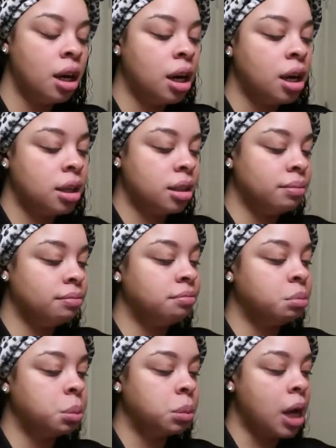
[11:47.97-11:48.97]

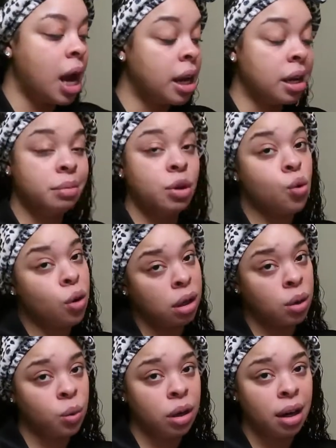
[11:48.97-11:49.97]
I could be
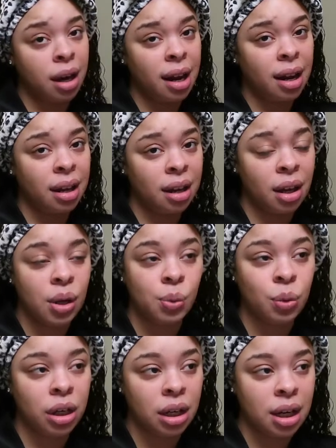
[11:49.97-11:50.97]
oily one day, and
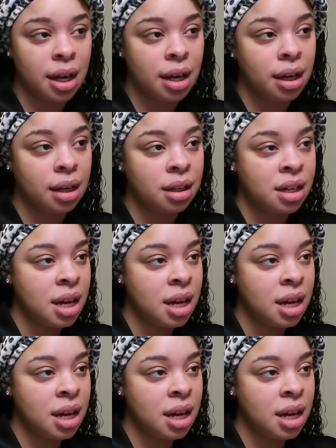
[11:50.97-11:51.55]
one day